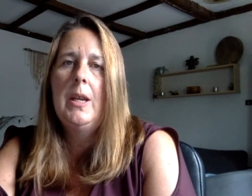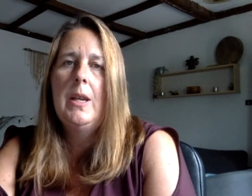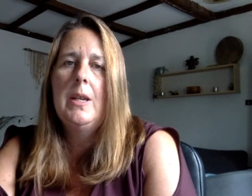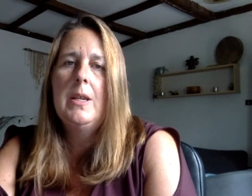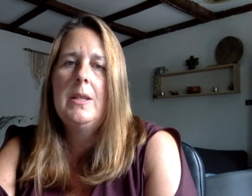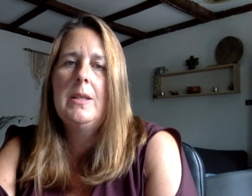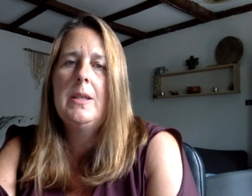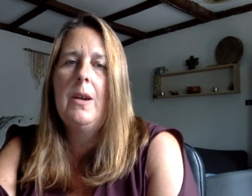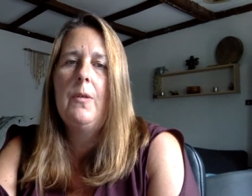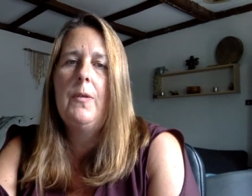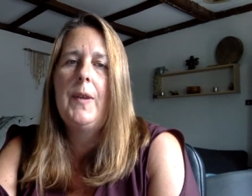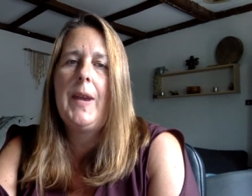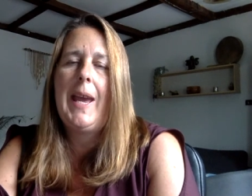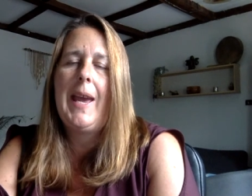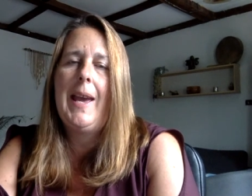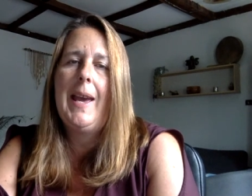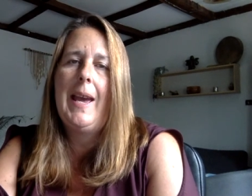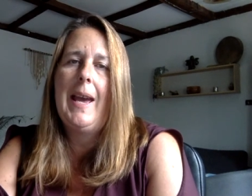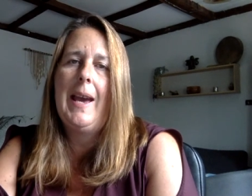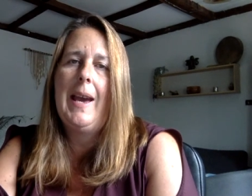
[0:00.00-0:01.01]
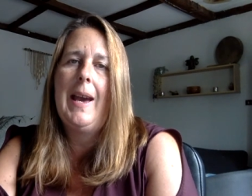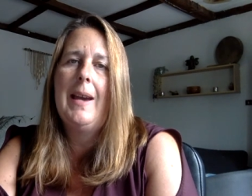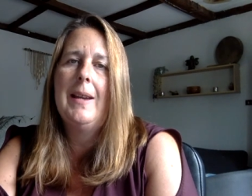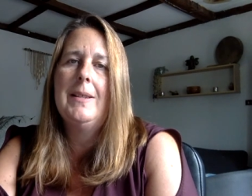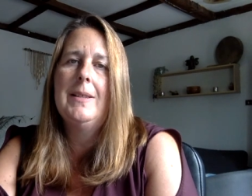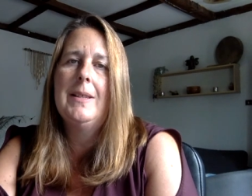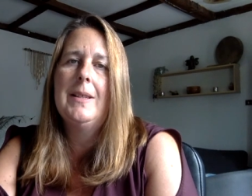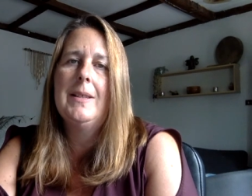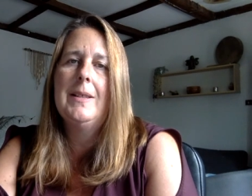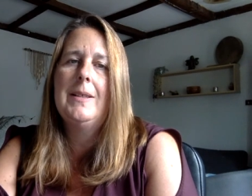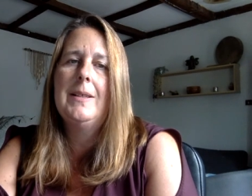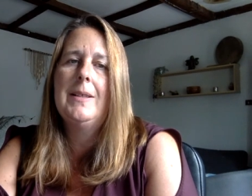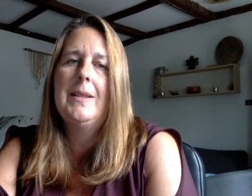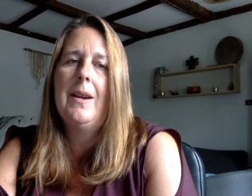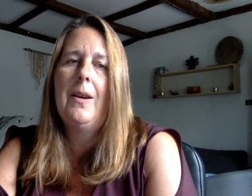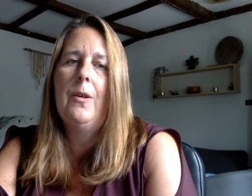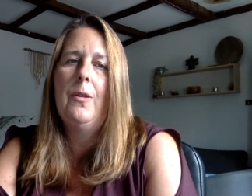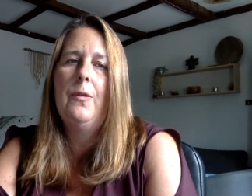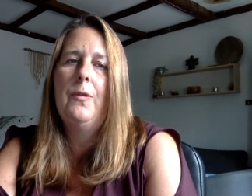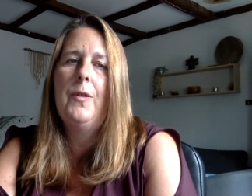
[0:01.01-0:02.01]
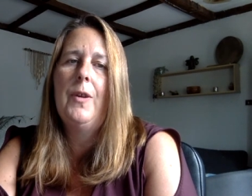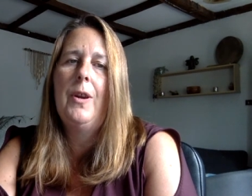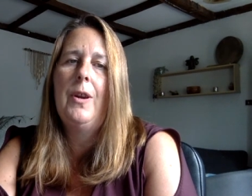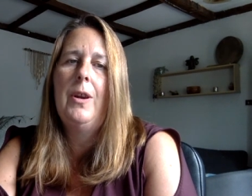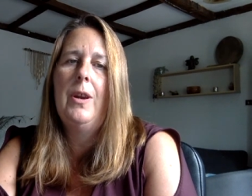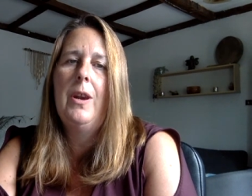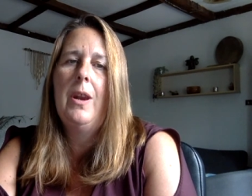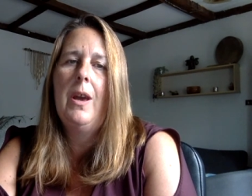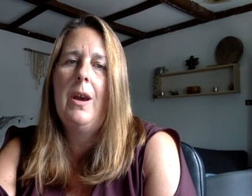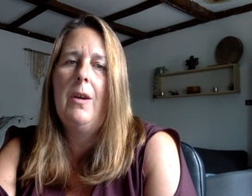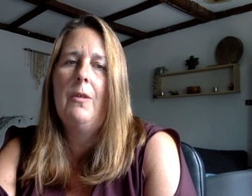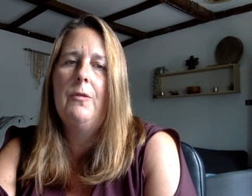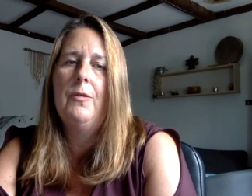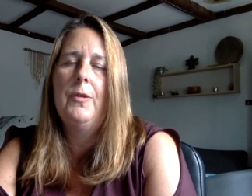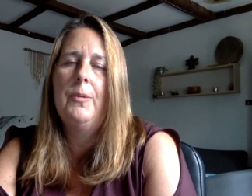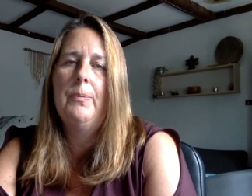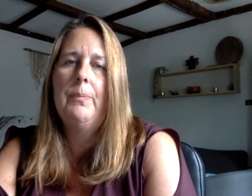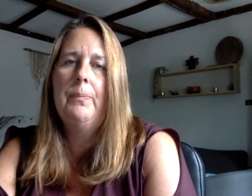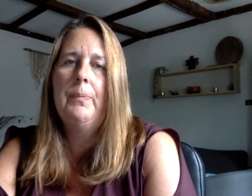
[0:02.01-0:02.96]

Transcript: self care, and self love.